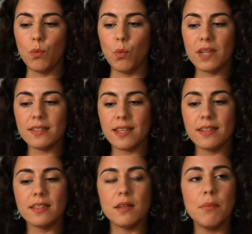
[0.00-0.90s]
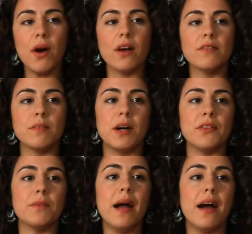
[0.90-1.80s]
what sets it apart from
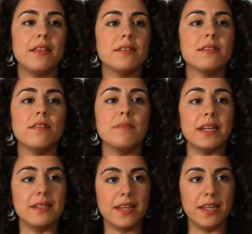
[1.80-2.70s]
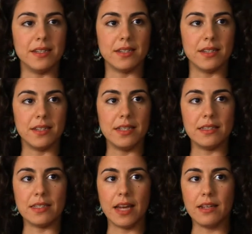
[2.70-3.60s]
other paths of meditation
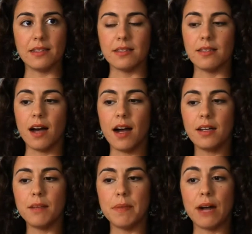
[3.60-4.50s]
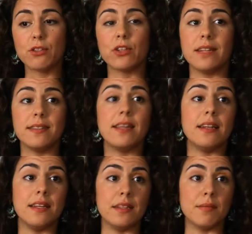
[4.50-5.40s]
is that it's not about
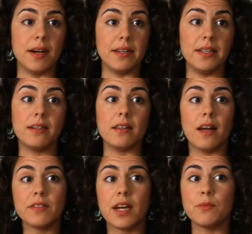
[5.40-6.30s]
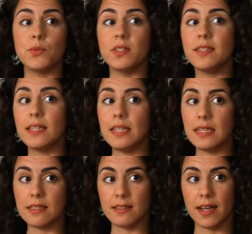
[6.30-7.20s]
transcending the body. A lot of times we're sitting
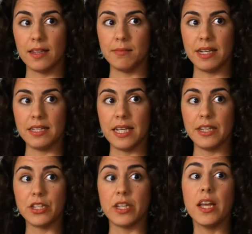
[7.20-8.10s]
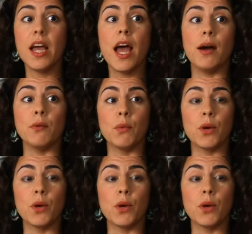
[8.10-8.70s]
in a silent meditation and we're